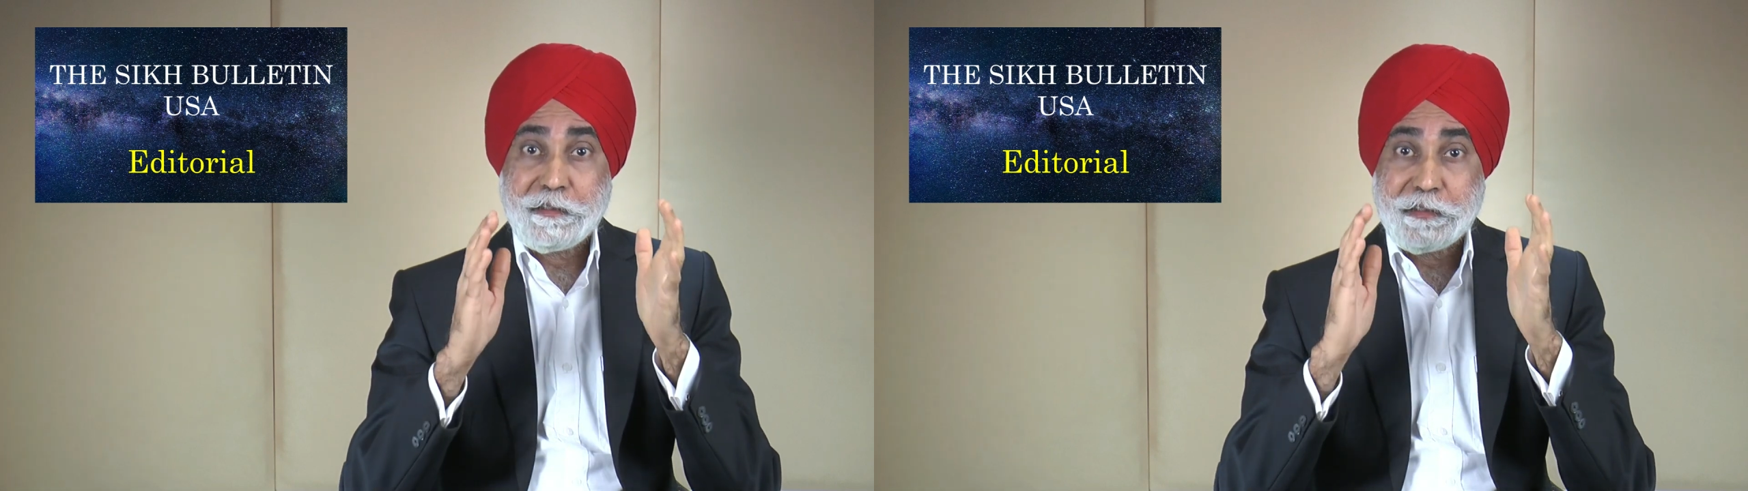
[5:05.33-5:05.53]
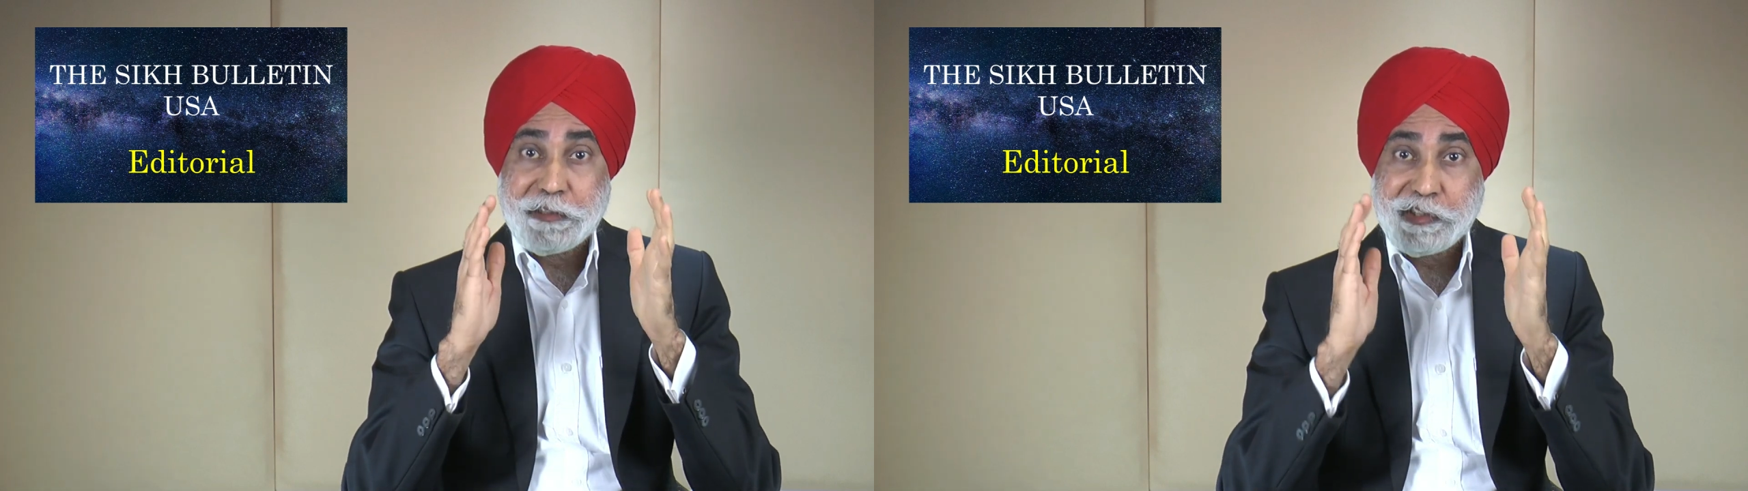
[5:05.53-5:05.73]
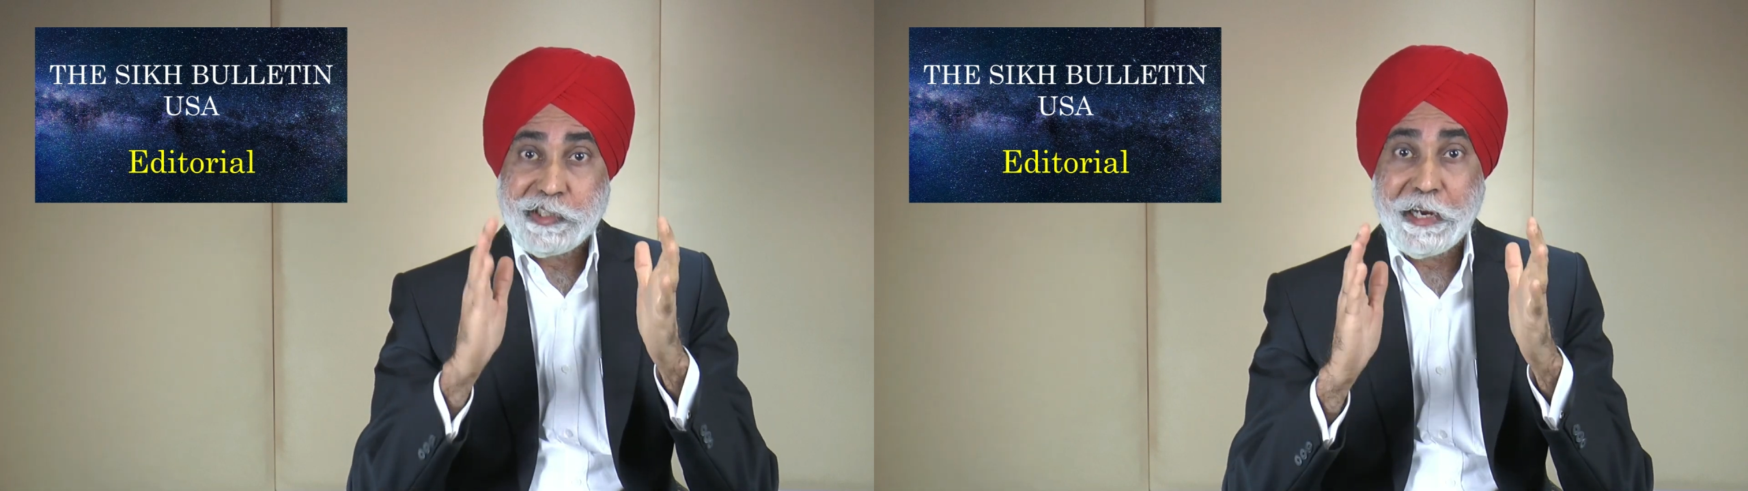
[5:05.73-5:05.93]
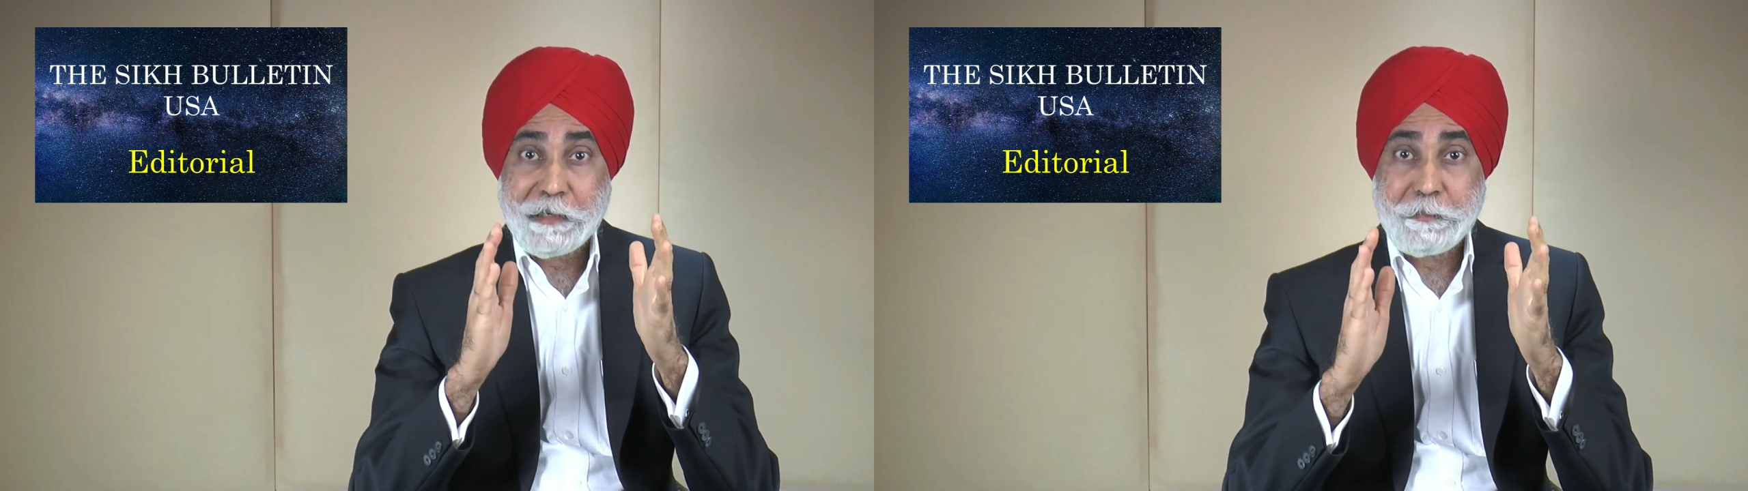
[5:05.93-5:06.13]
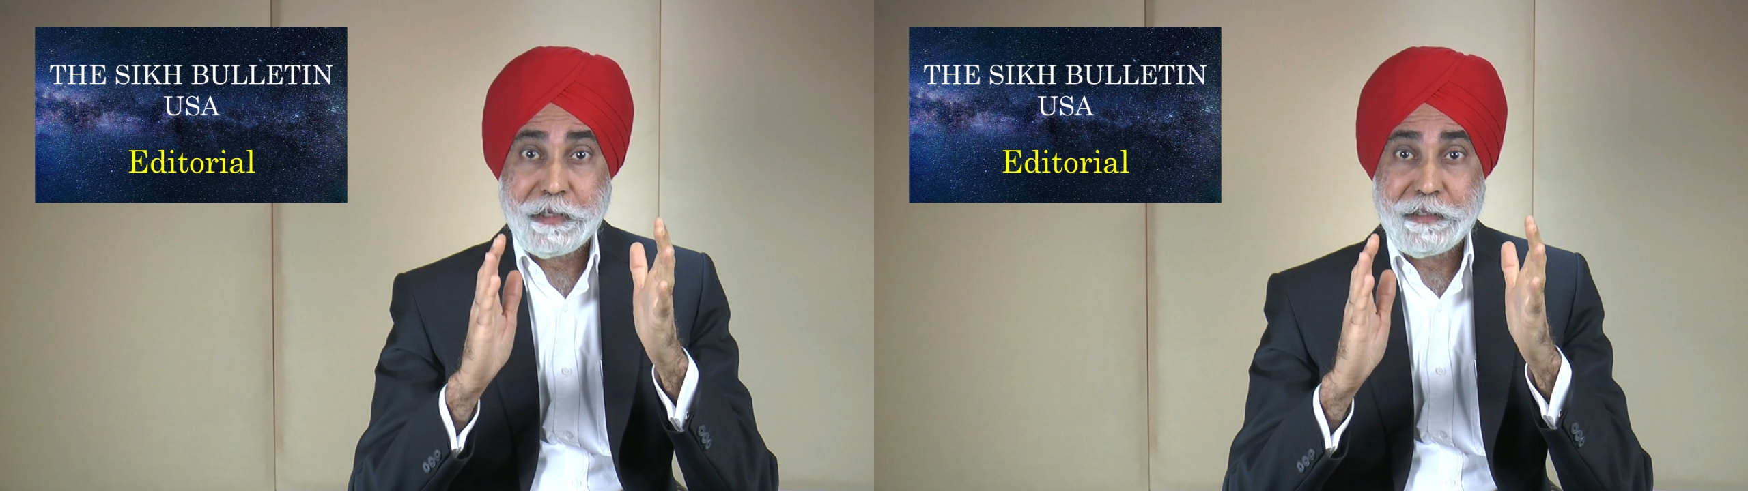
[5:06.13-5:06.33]
the
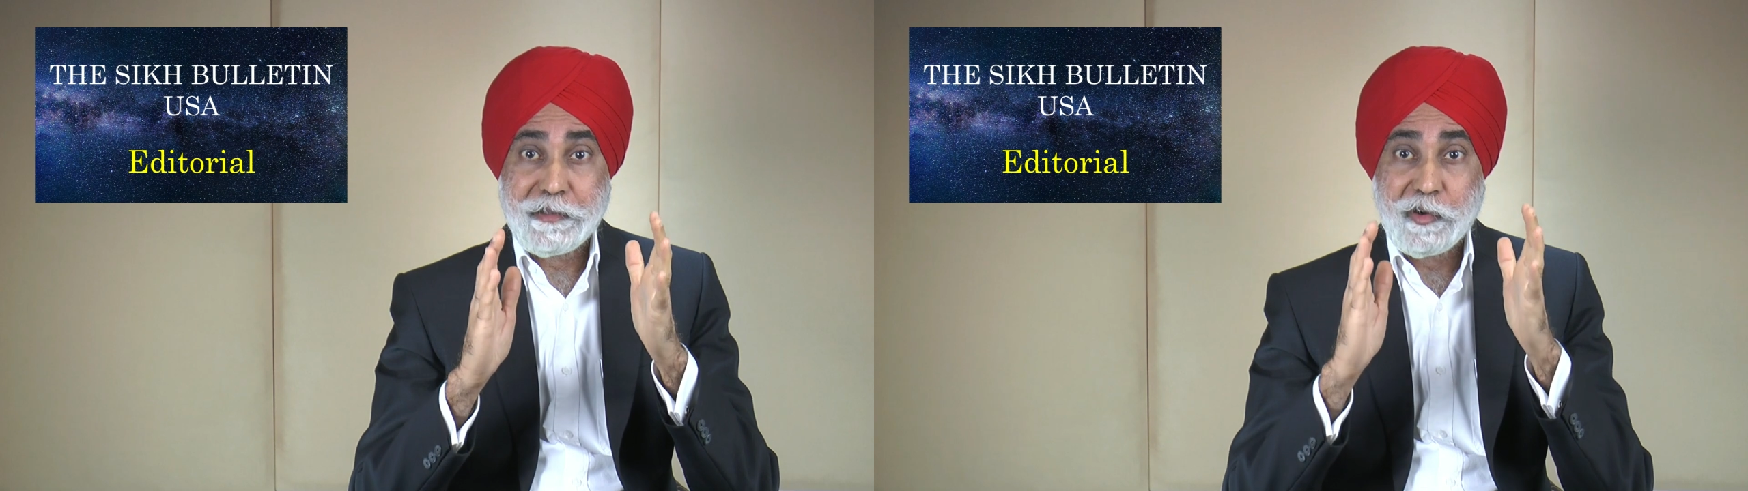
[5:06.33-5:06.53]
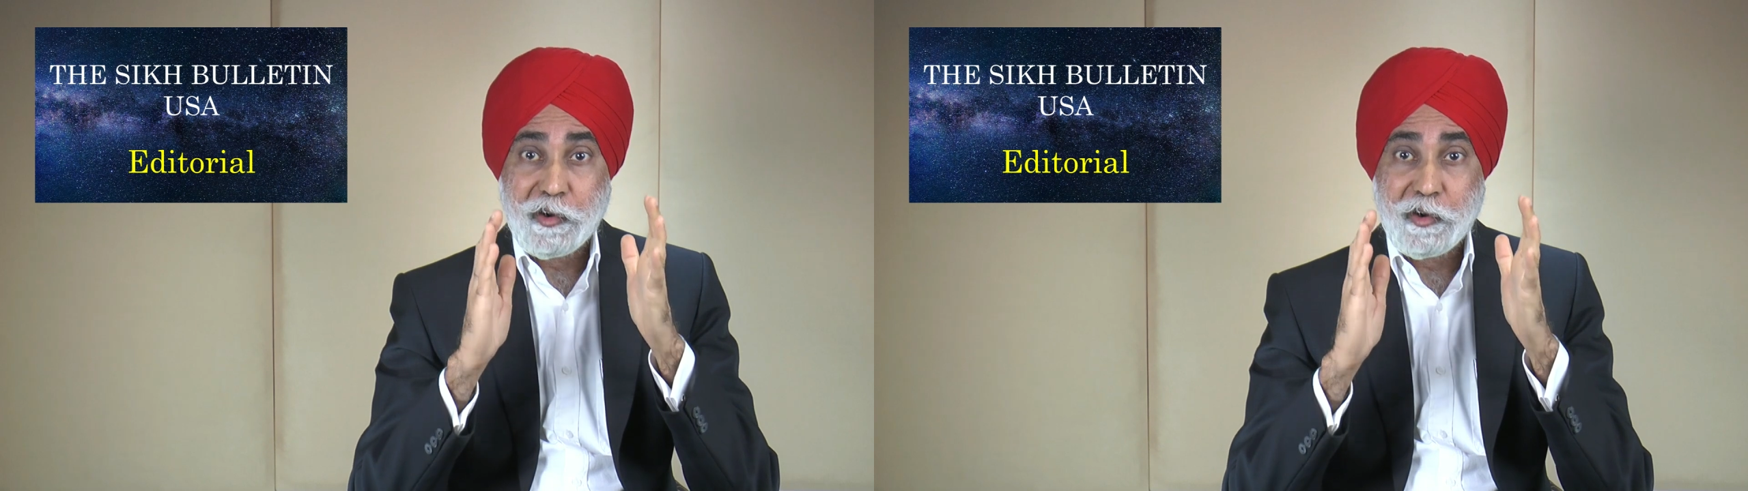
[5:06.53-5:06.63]
segment